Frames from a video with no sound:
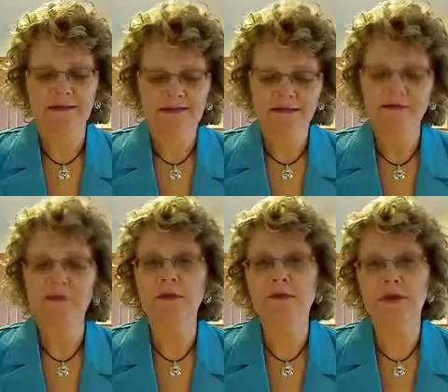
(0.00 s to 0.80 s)
listed
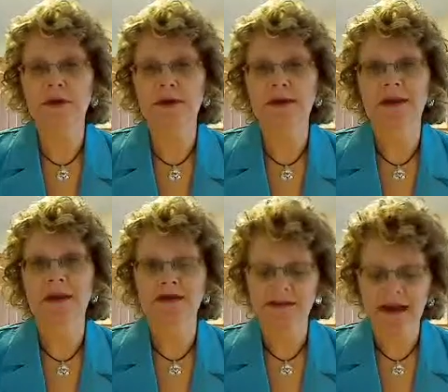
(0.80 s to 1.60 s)
for the book
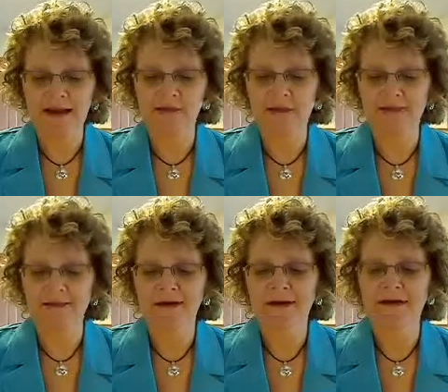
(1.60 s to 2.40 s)
in
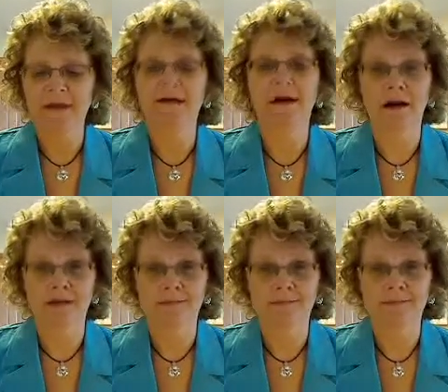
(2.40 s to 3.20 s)

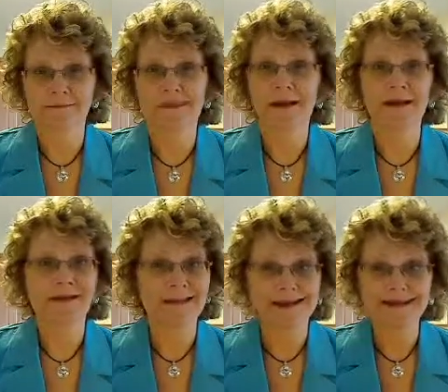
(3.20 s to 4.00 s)
TidalWave.com.
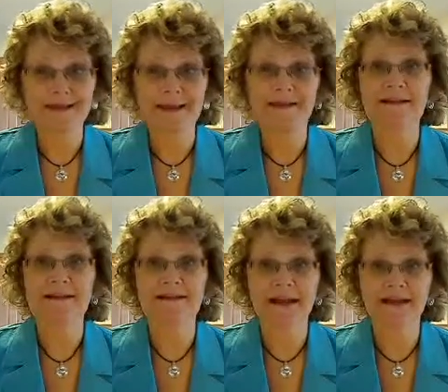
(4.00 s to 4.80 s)
That's it.
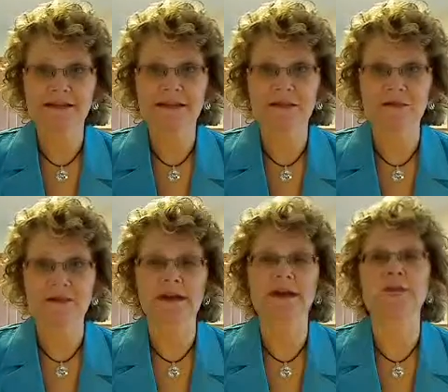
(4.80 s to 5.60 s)
That's the
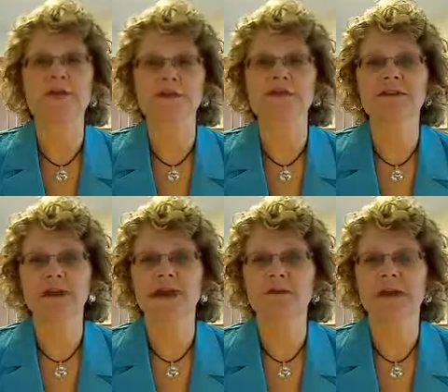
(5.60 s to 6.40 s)
authority. We're using
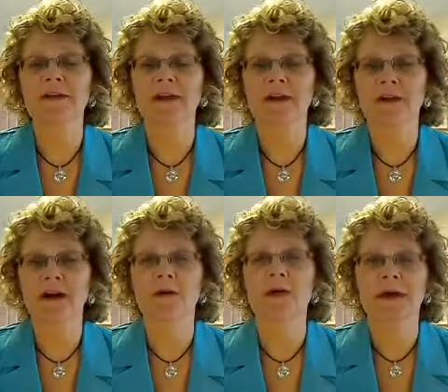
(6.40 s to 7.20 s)

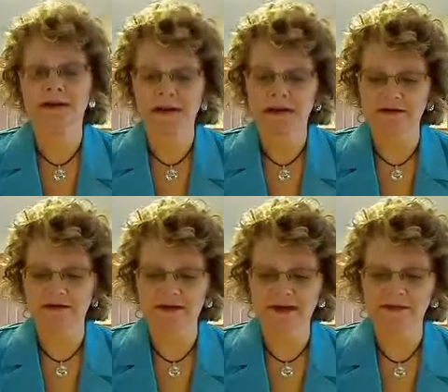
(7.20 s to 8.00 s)
TidalWave.com and the
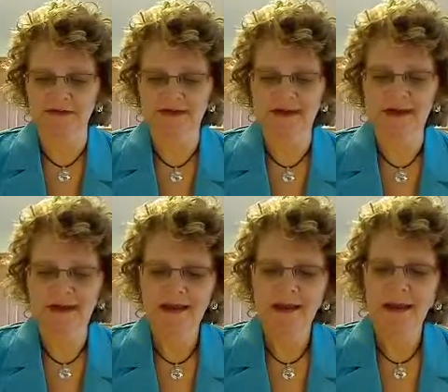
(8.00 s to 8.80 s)
interest level.
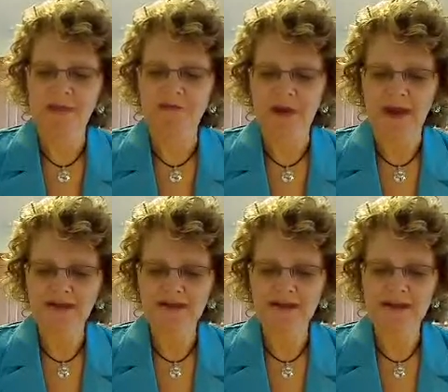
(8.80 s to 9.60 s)
If you
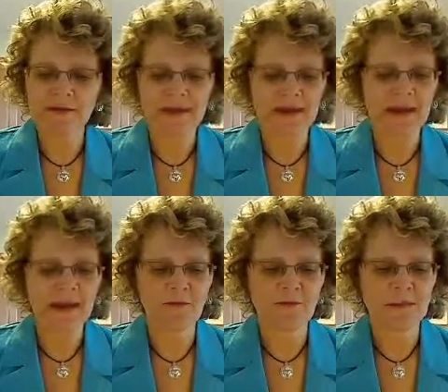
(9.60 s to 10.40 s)
haven't set up an
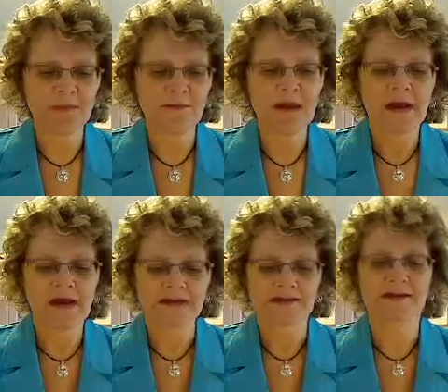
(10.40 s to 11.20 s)
account with them,
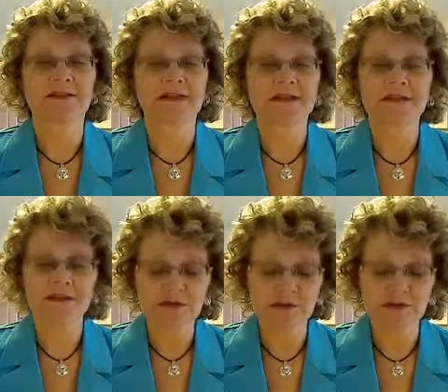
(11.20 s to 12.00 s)
I suggest
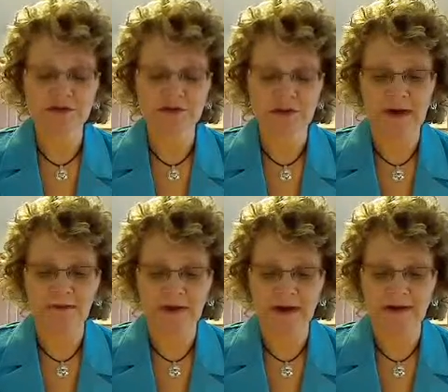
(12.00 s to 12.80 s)
that you do so right
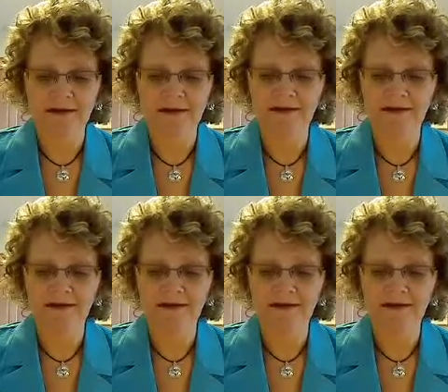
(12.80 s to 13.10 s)
away.